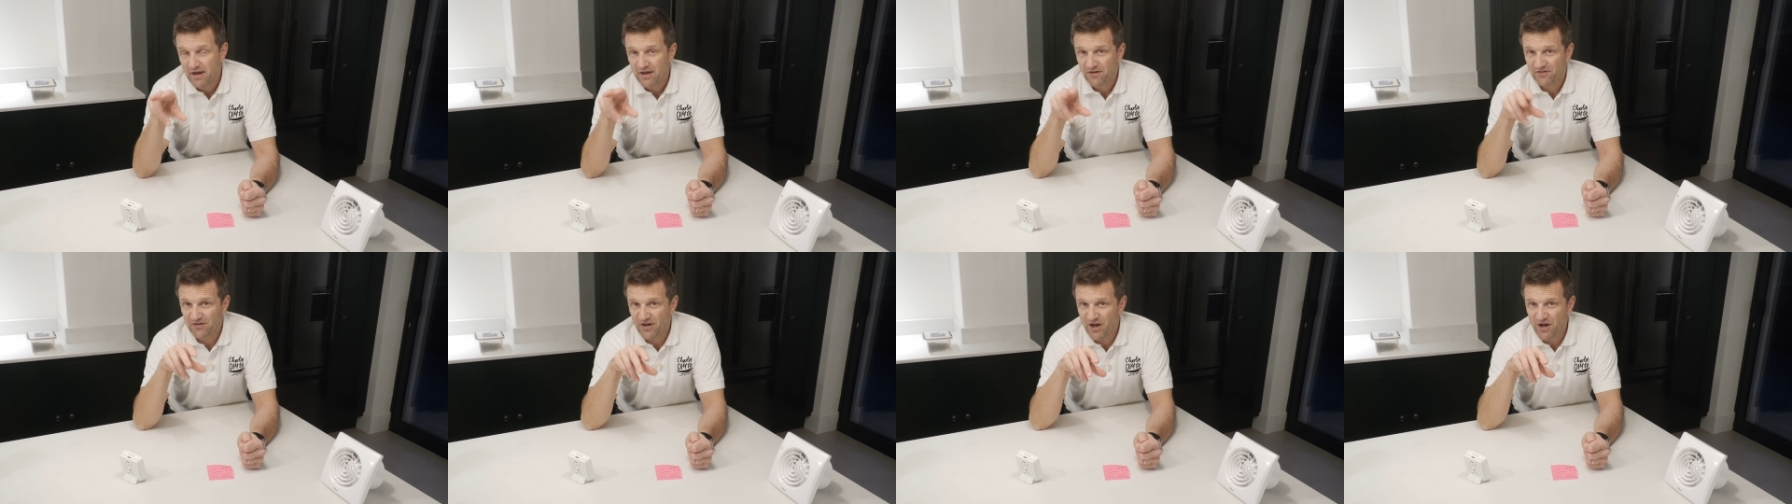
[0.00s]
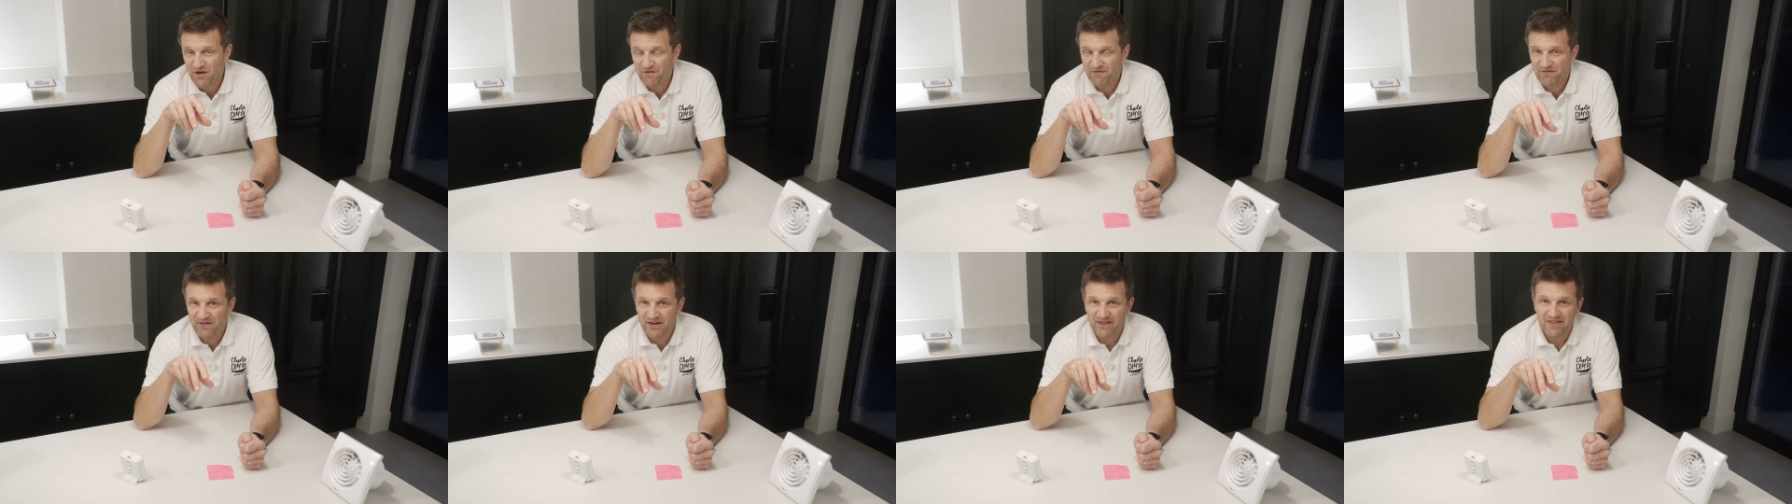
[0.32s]
So
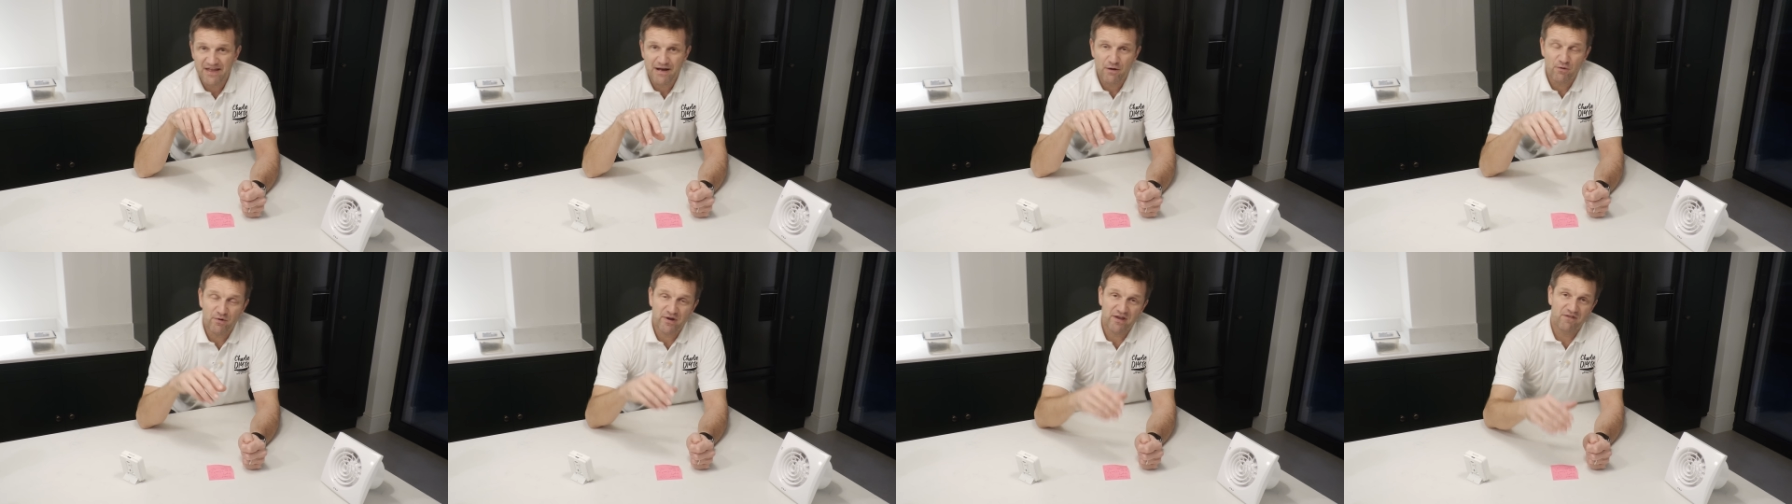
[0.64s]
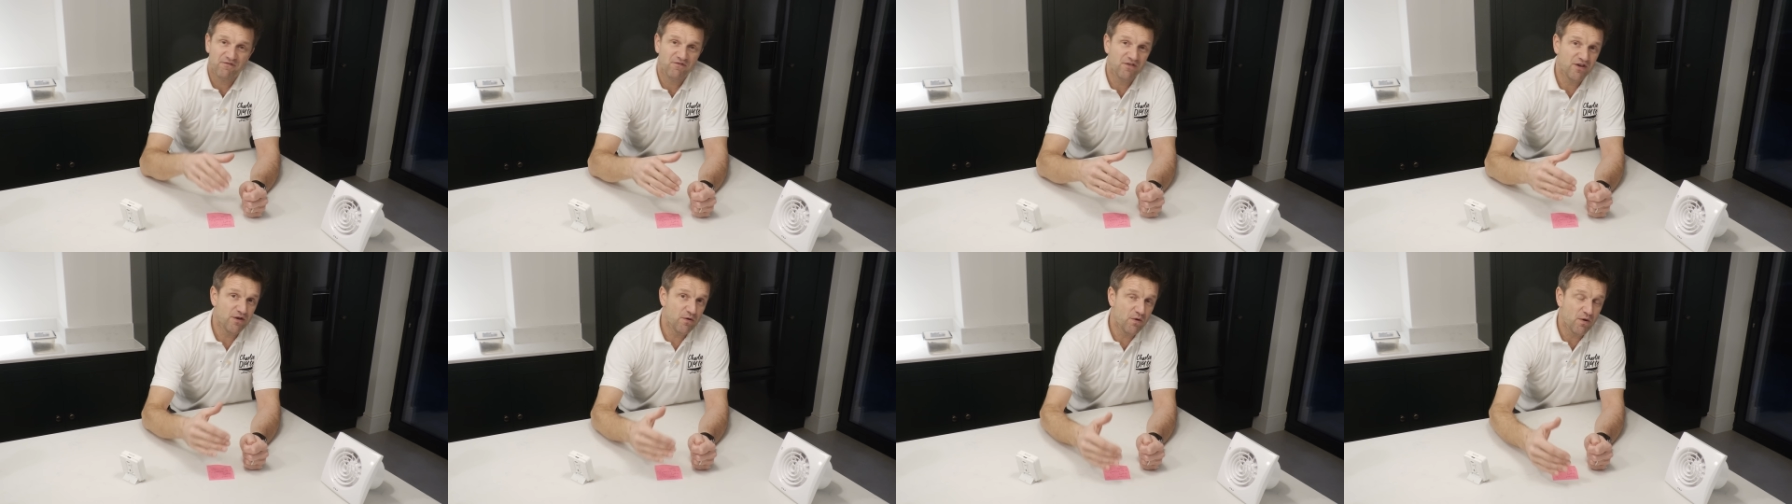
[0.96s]
hopefully that will
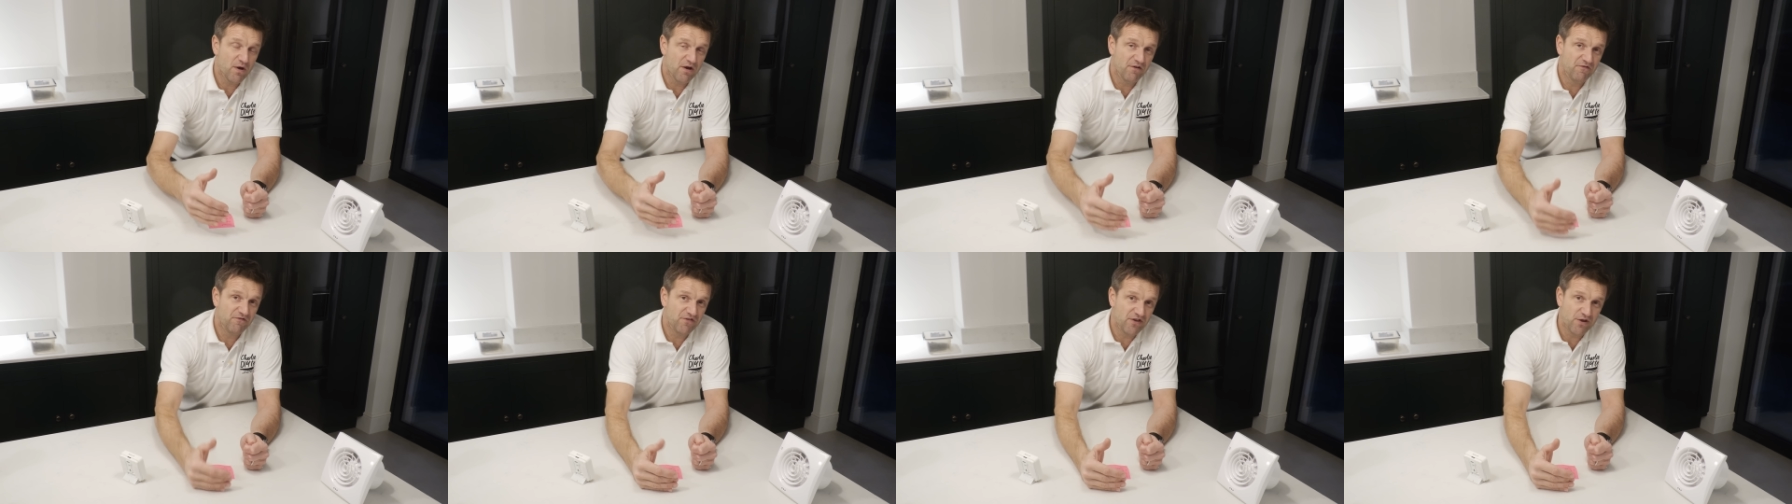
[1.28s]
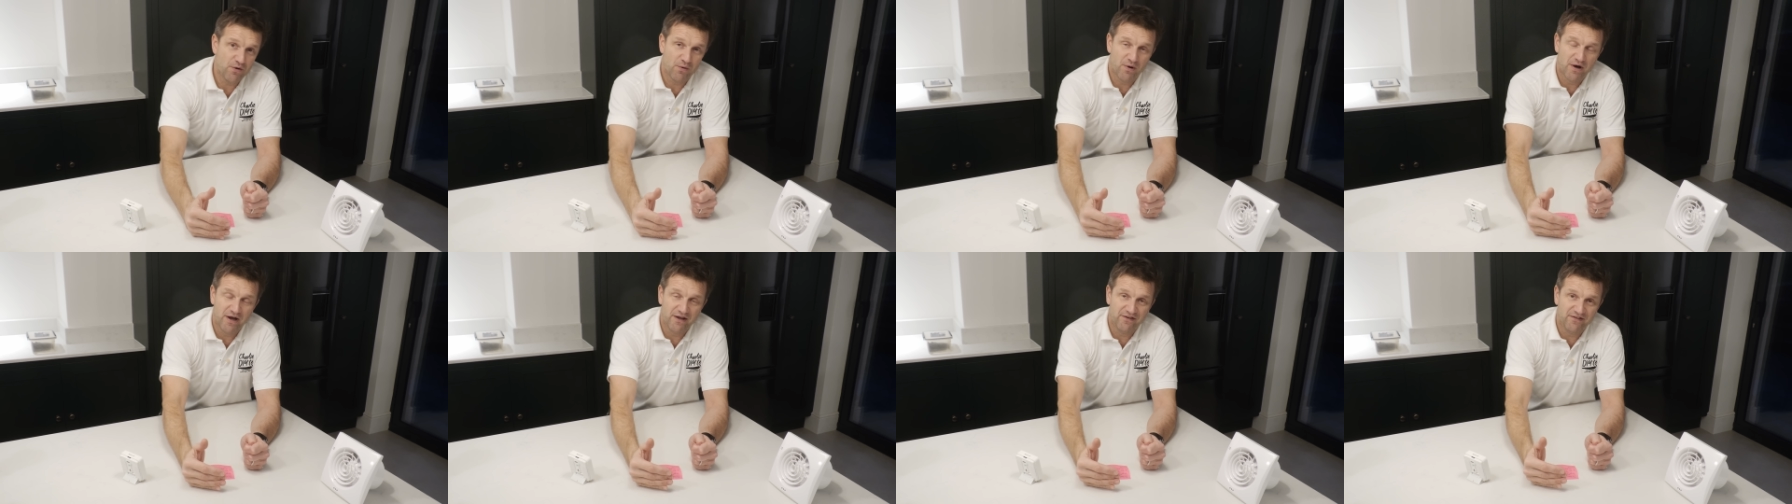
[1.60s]
give you a
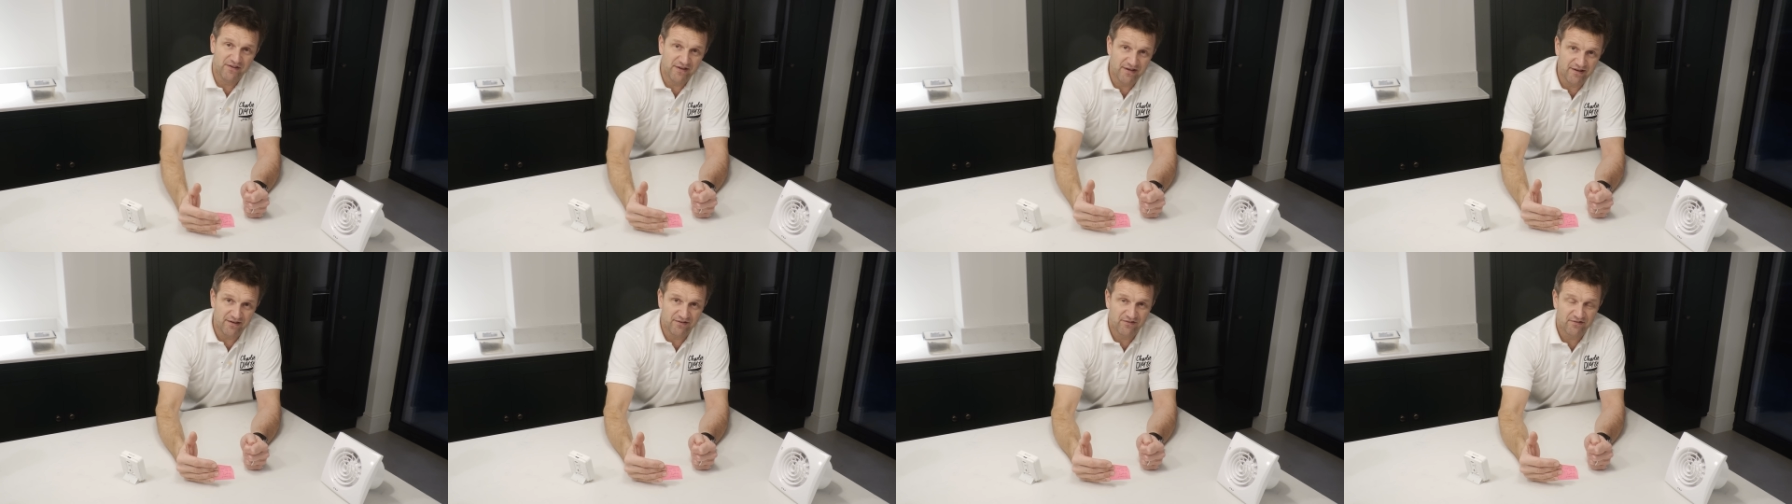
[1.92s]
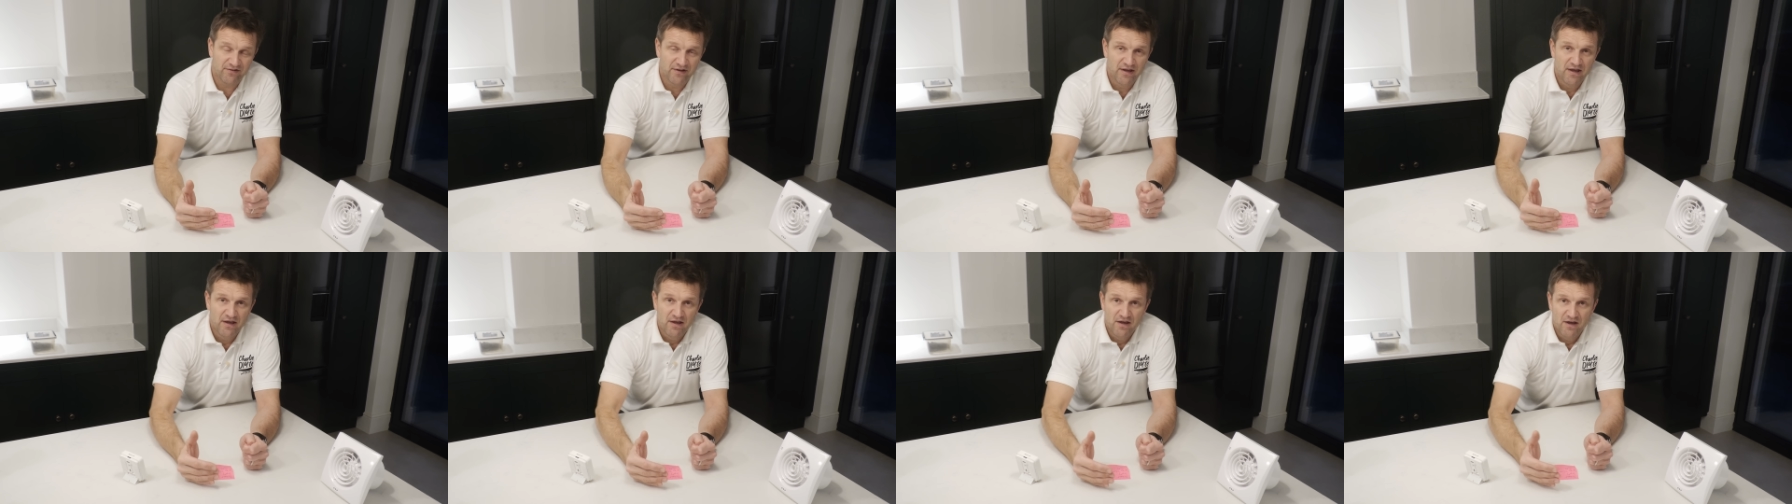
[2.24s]
few ideas,